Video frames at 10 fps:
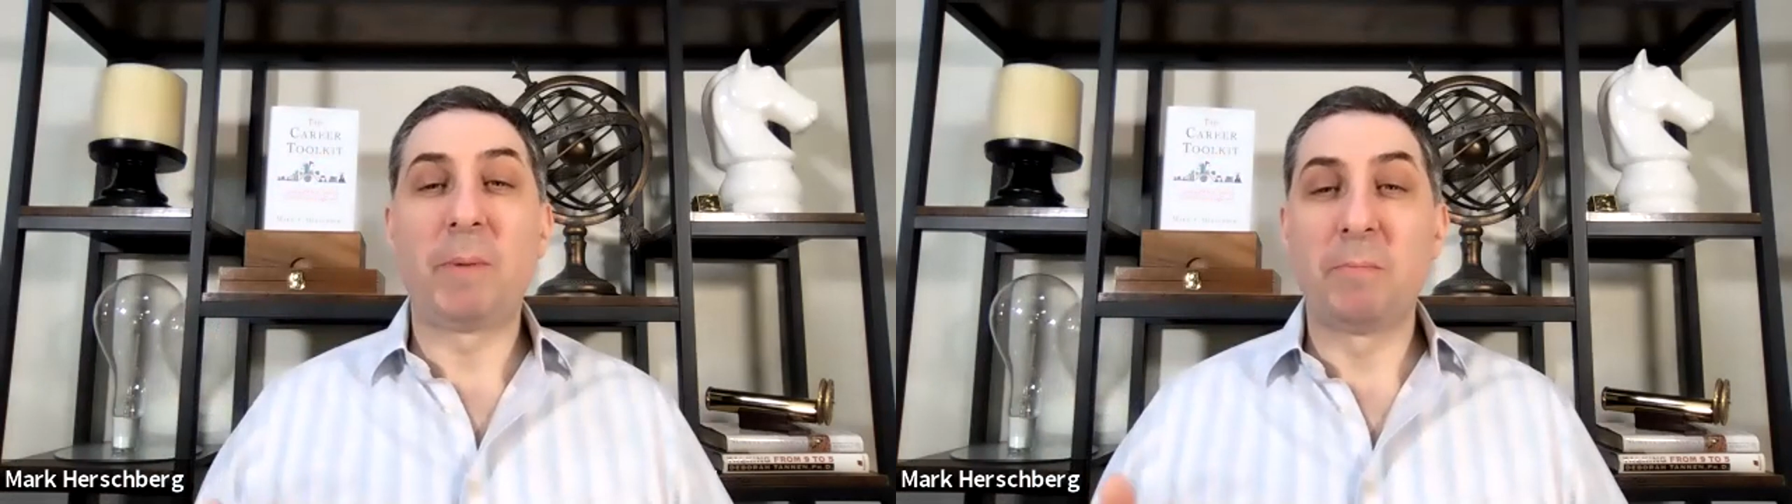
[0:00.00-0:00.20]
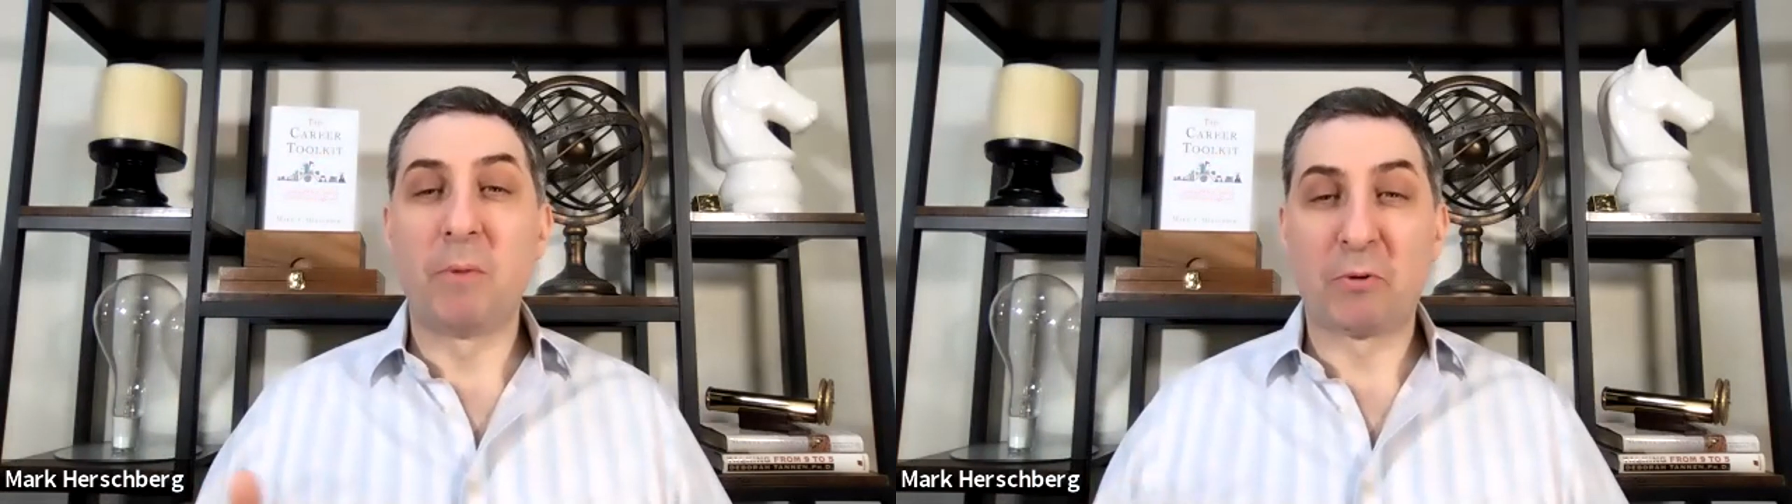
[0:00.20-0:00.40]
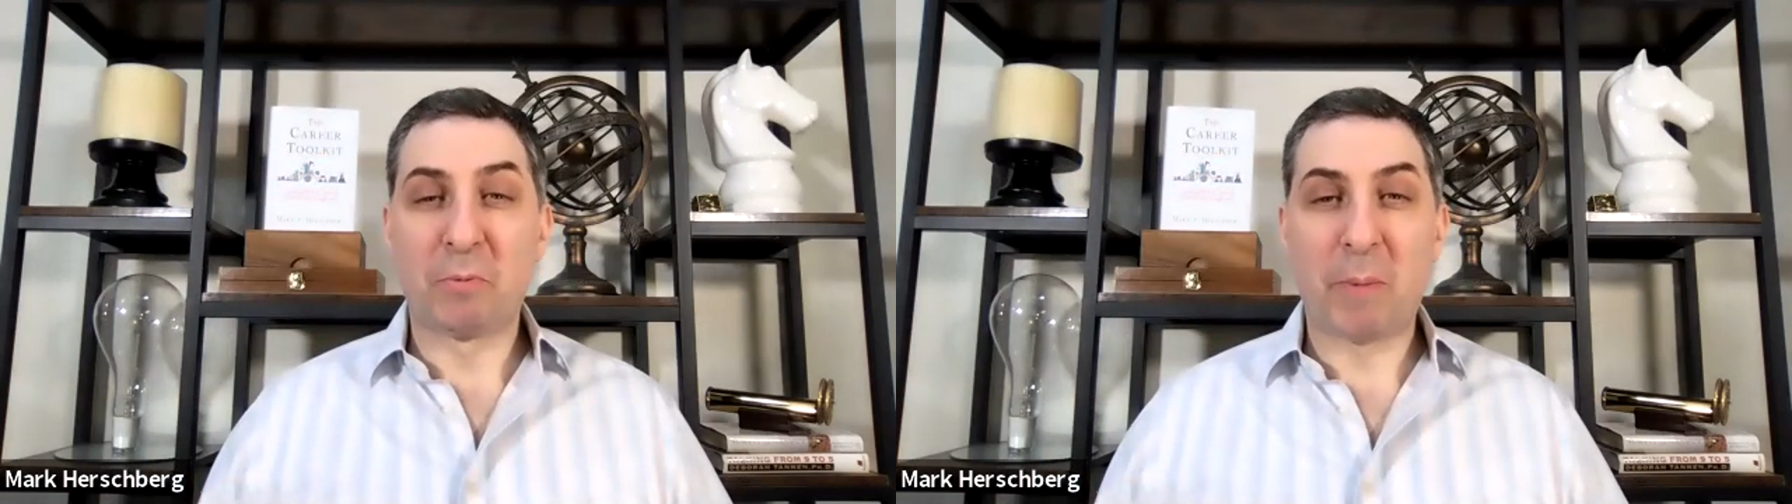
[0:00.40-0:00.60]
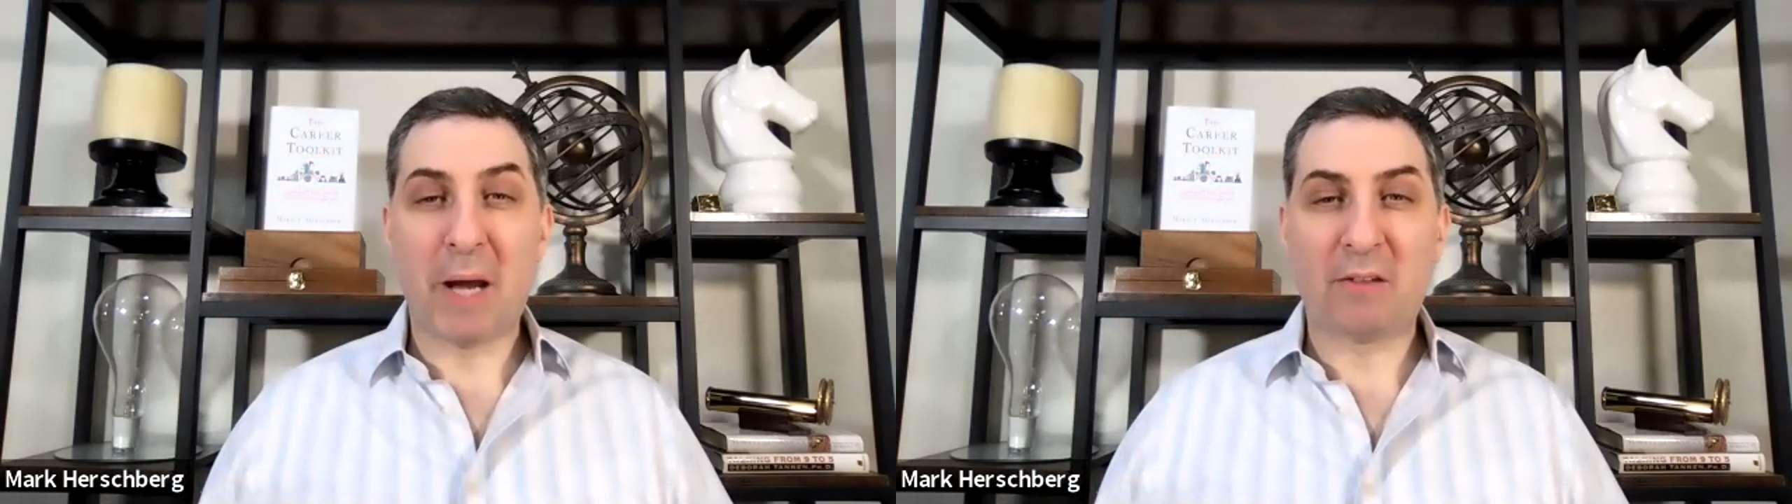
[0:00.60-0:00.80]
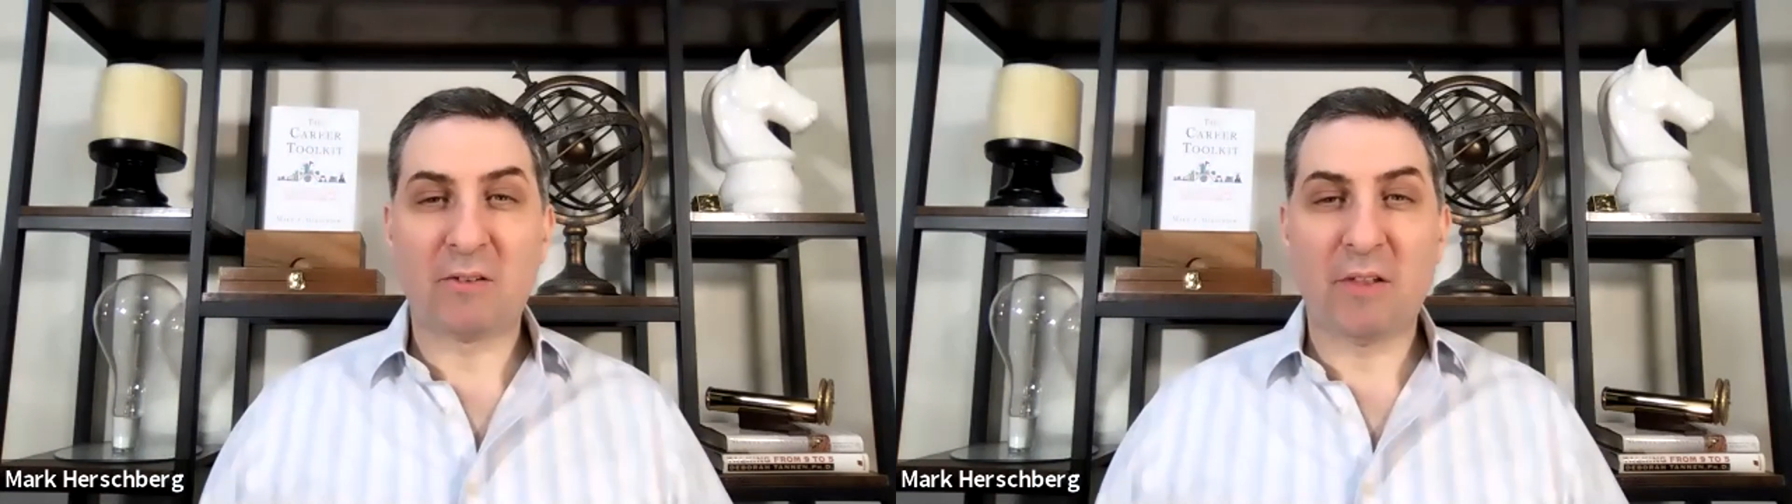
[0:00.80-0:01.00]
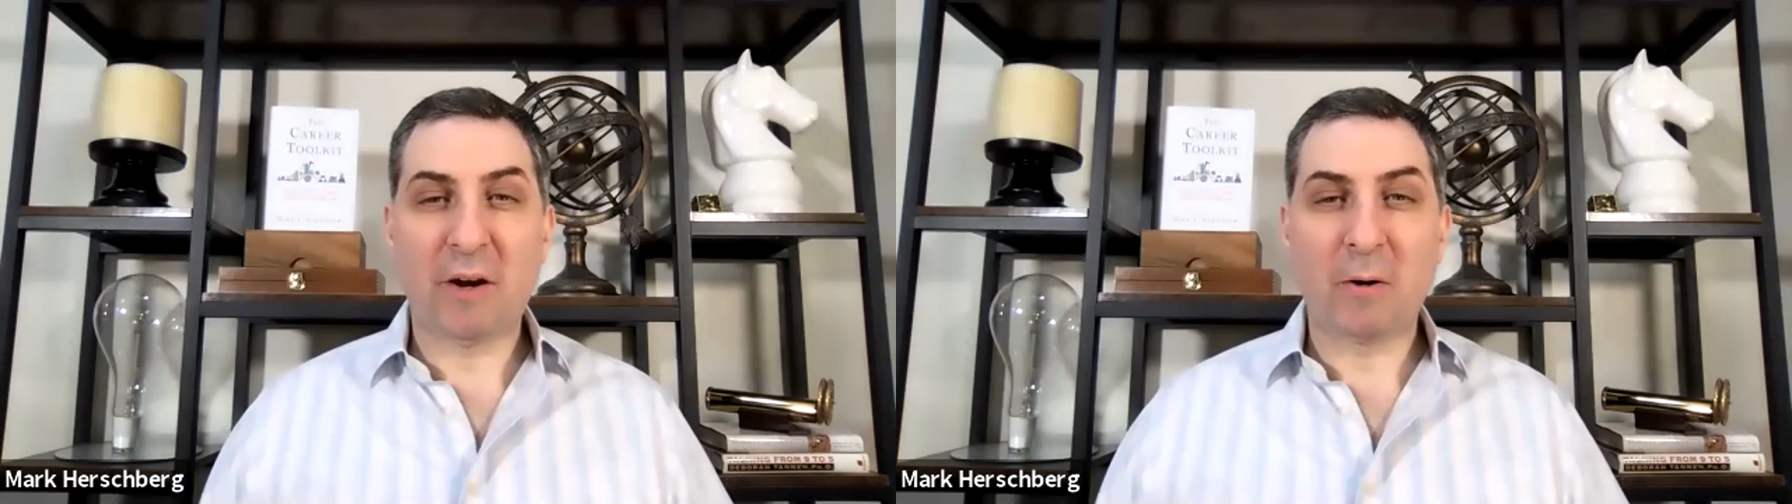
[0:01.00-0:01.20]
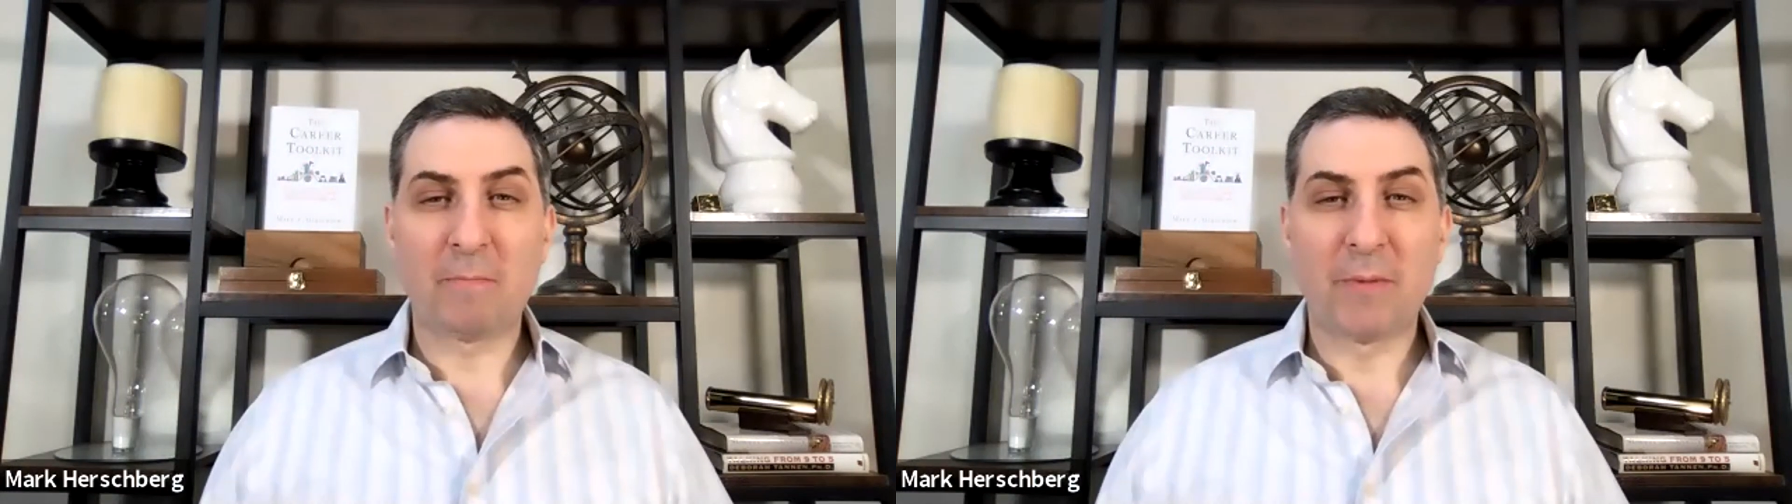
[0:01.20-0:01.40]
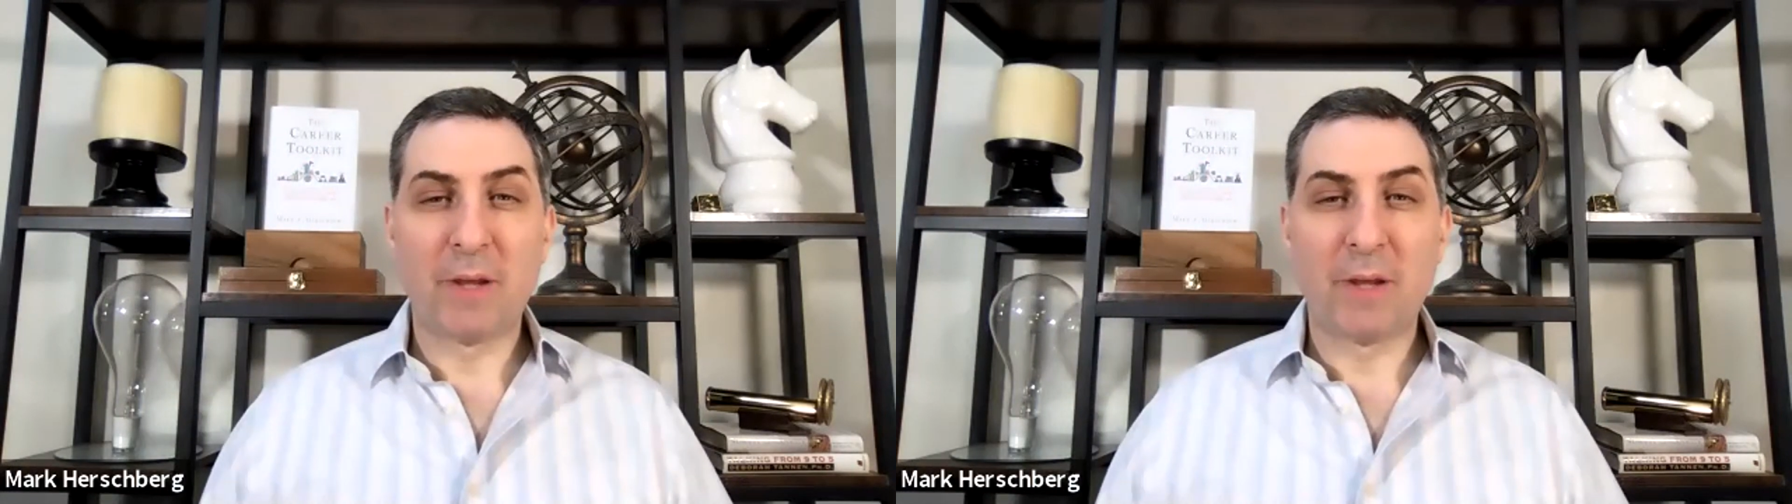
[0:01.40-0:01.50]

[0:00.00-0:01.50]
multiple paths there.